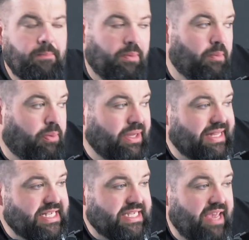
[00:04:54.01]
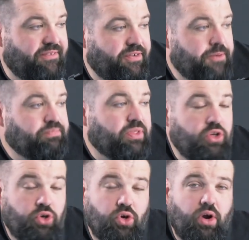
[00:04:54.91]
But my point is, if
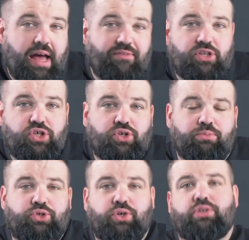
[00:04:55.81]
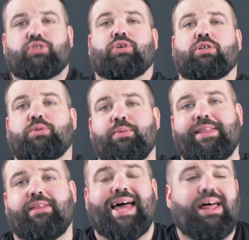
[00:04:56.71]
you are having some struggles with your
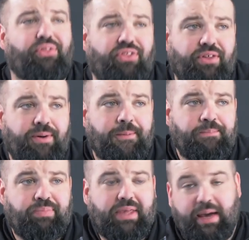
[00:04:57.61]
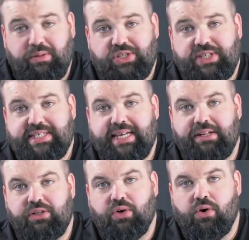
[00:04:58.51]
mental health, I would suggest
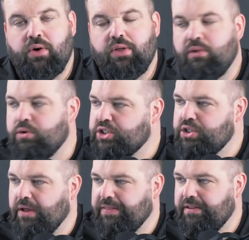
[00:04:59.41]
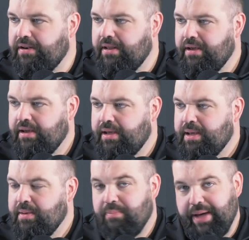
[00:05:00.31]
getting a dog. There is nothing
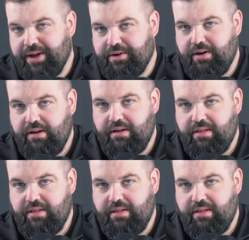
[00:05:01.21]
better